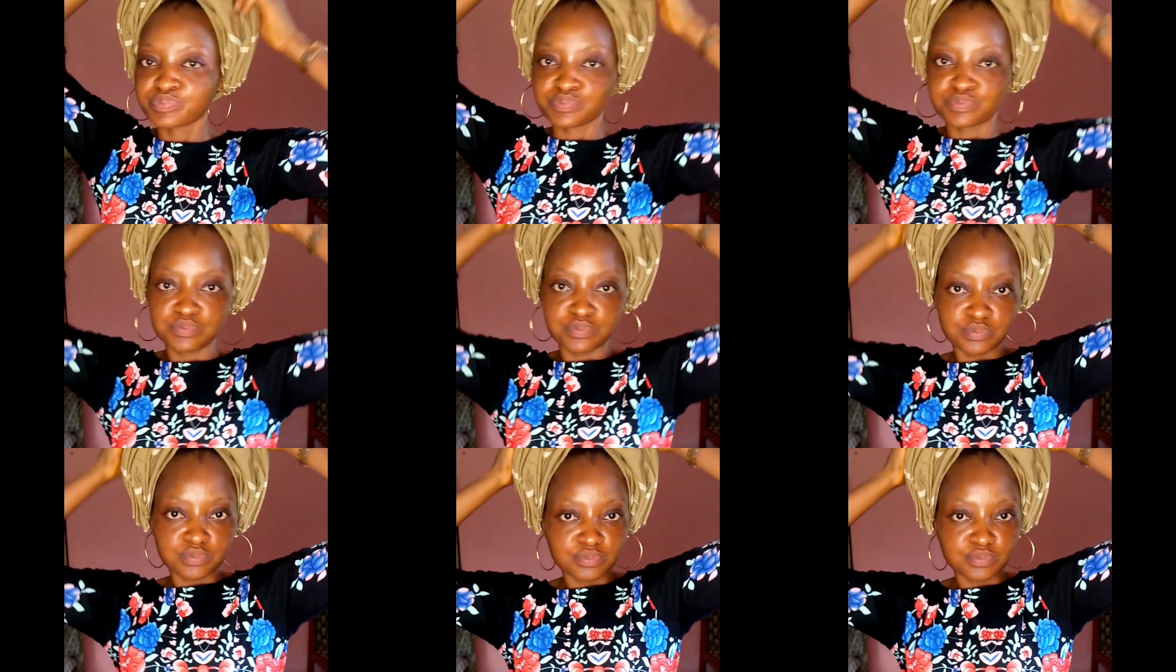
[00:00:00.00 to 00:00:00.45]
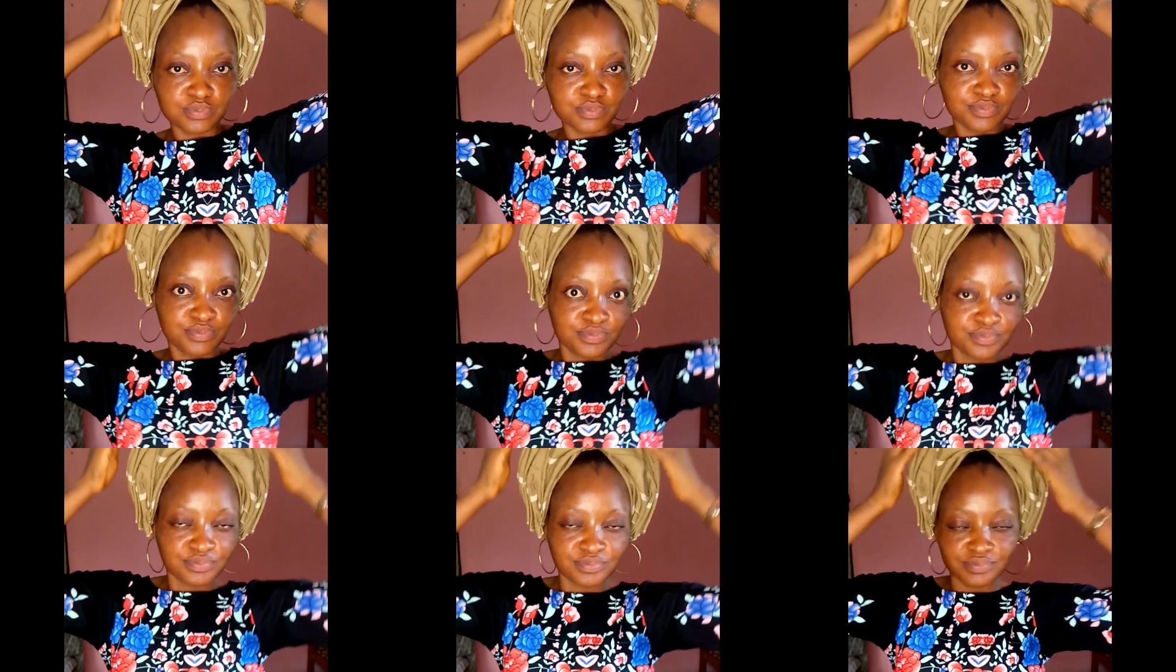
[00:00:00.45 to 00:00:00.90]
So
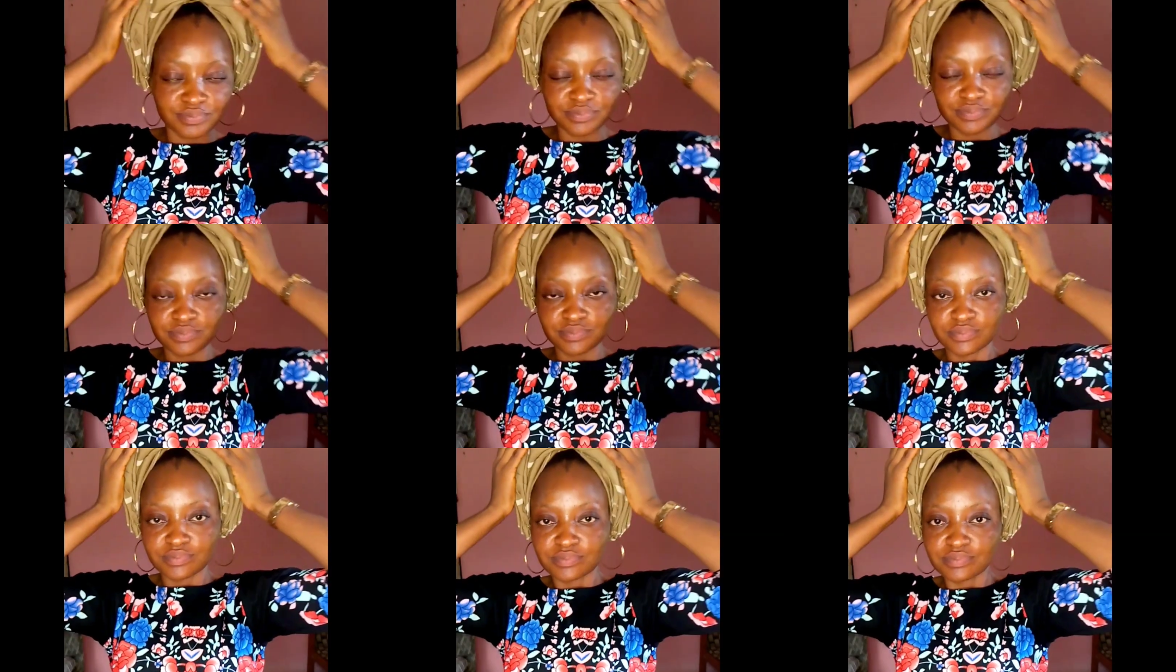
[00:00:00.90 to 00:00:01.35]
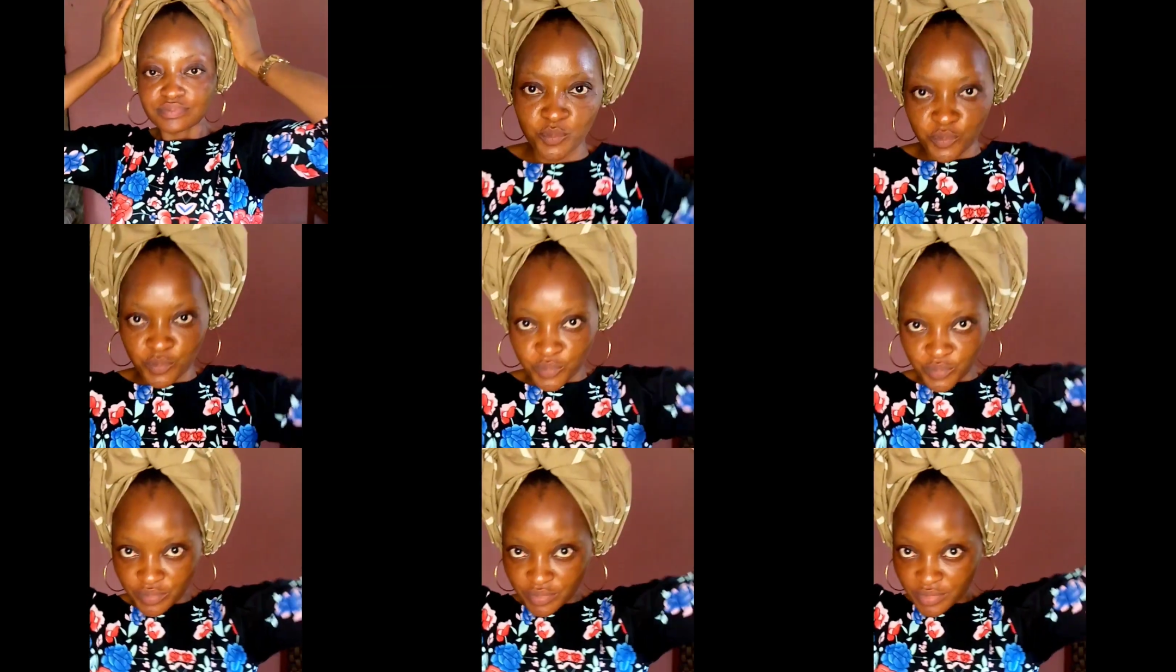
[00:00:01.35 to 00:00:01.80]
that's that.
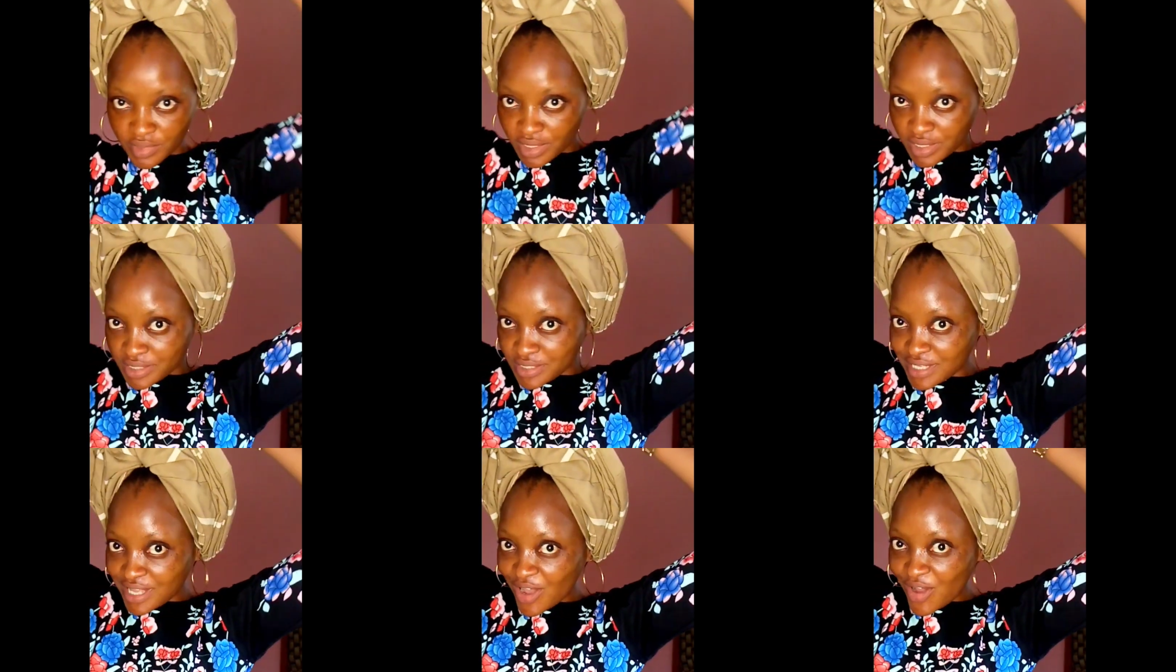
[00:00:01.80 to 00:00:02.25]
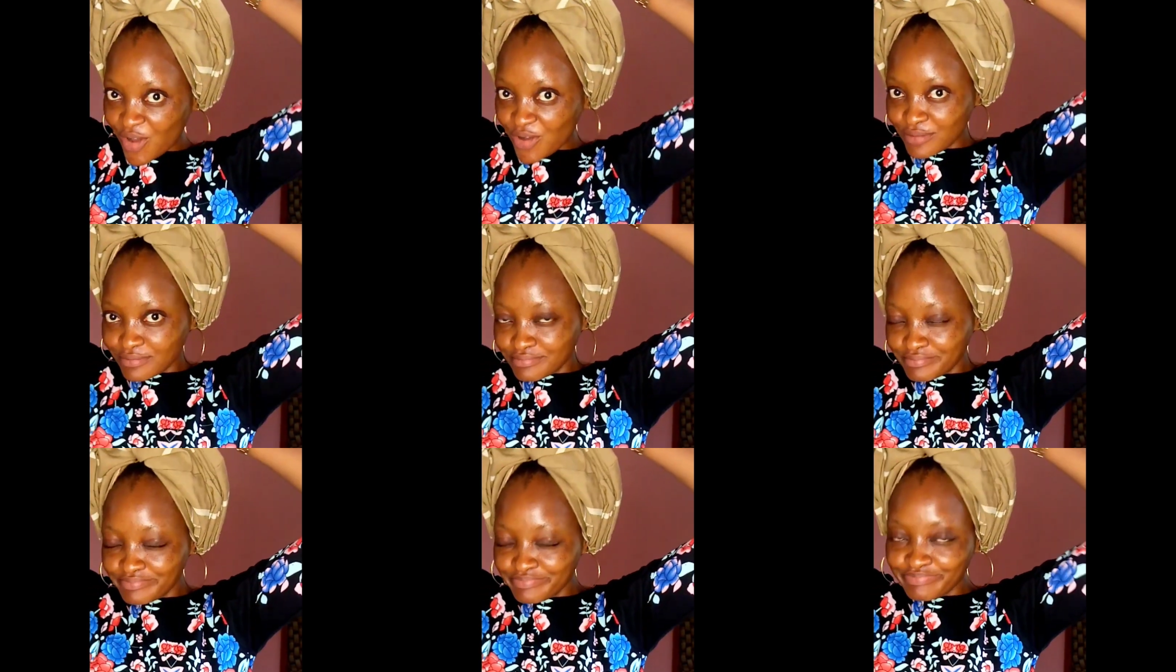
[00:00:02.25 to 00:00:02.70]
Then you can
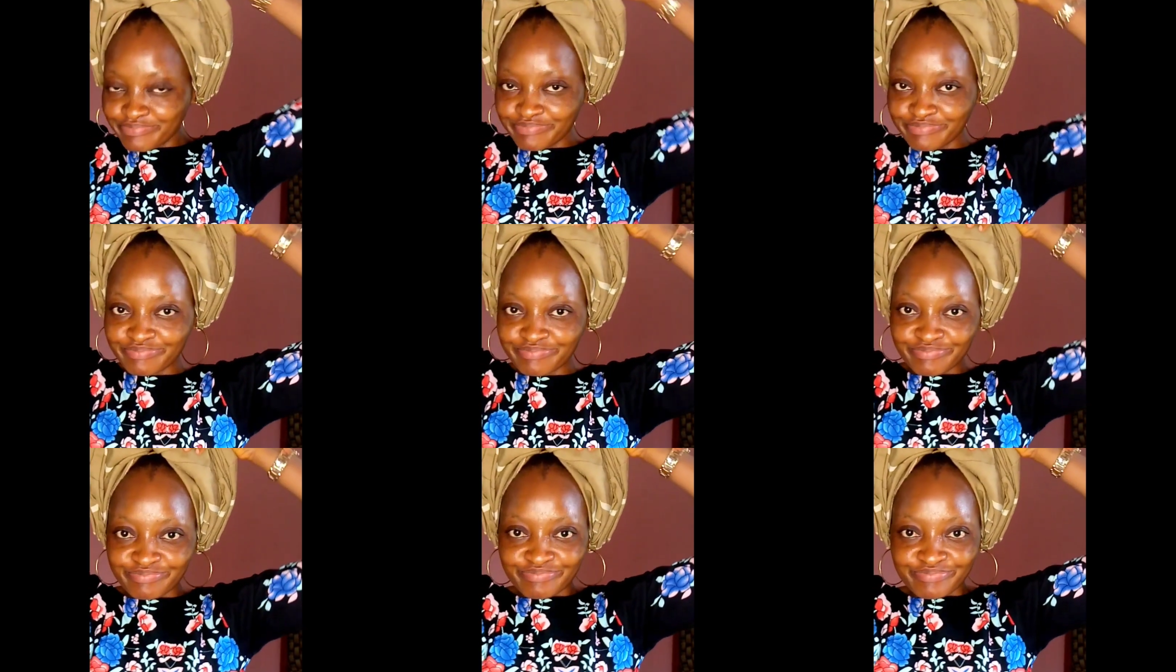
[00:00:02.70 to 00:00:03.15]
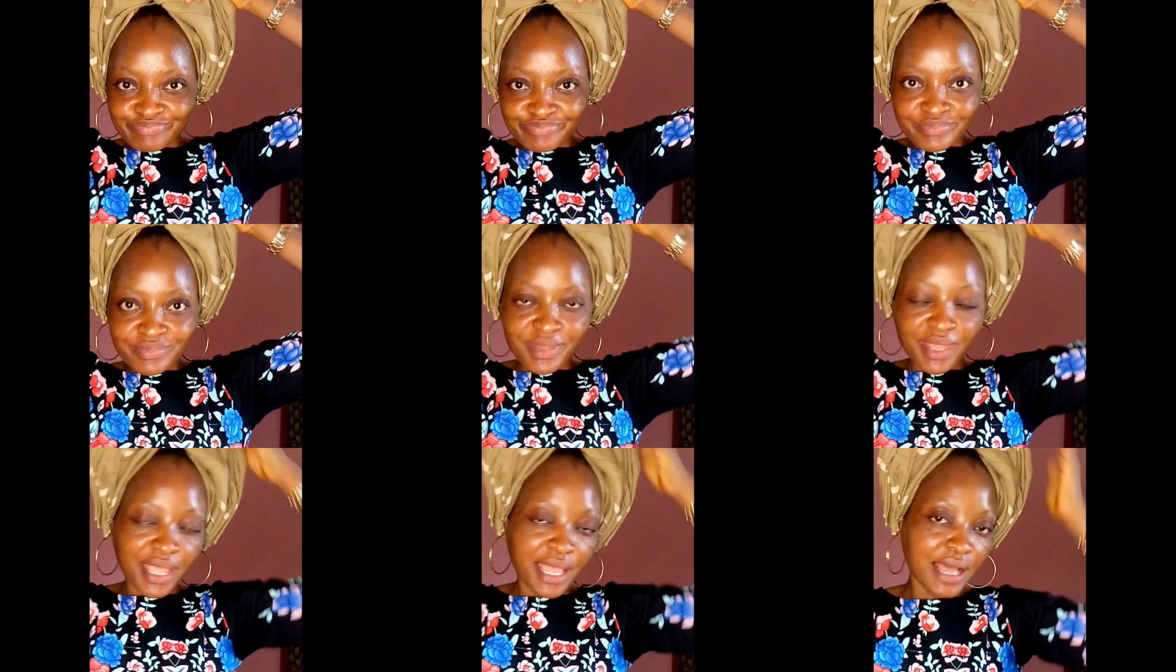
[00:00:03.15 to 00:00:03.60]
also push it up at
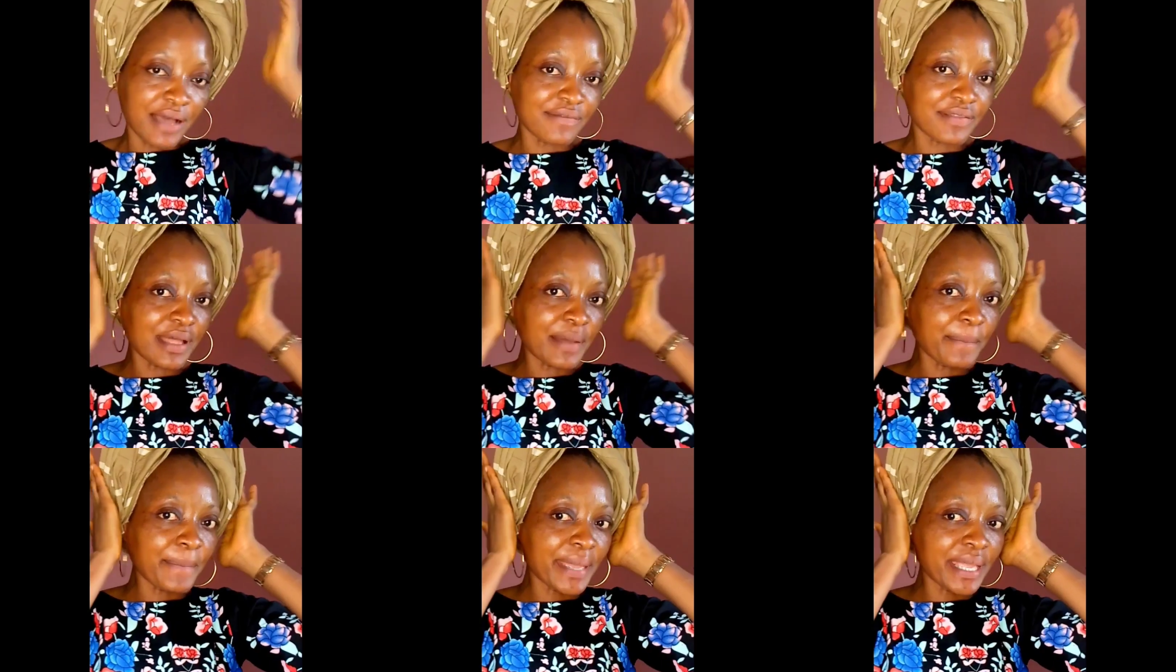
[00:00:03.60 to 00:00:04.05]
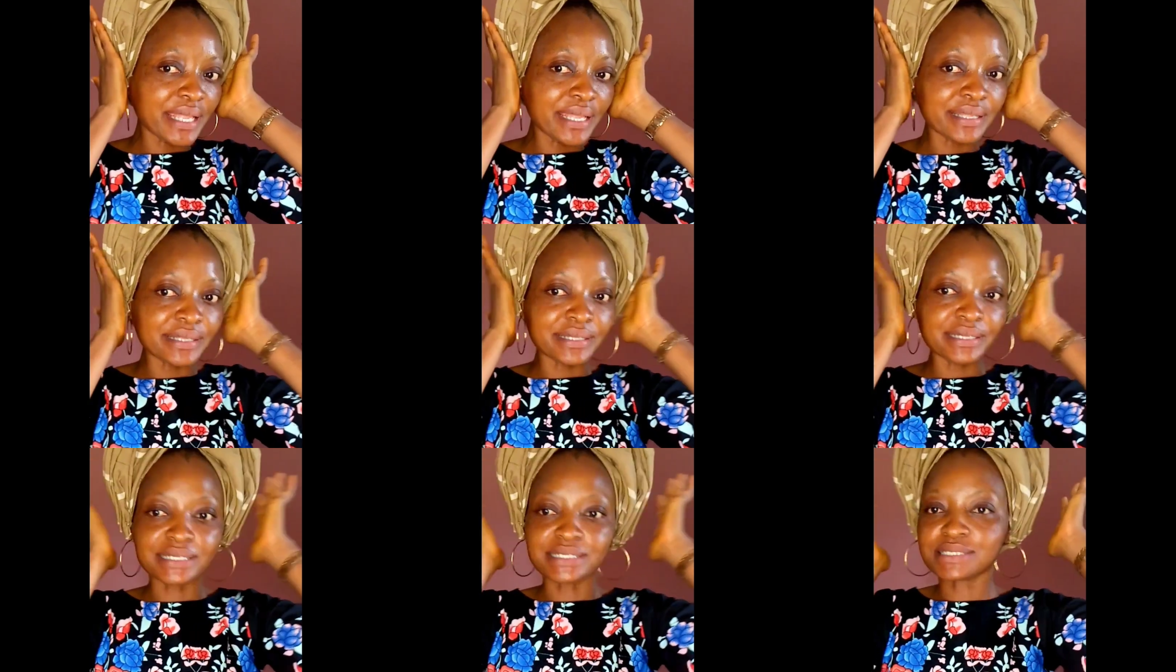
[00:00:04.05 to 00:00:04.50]
the middle to
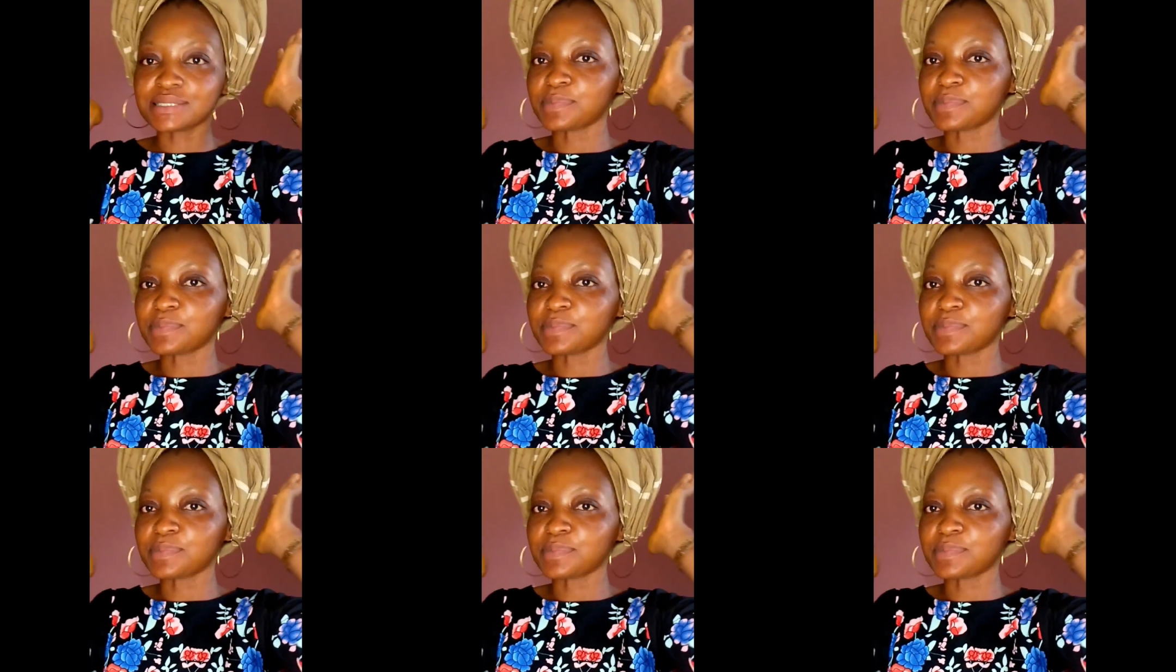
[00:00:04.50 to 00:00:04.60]
give it,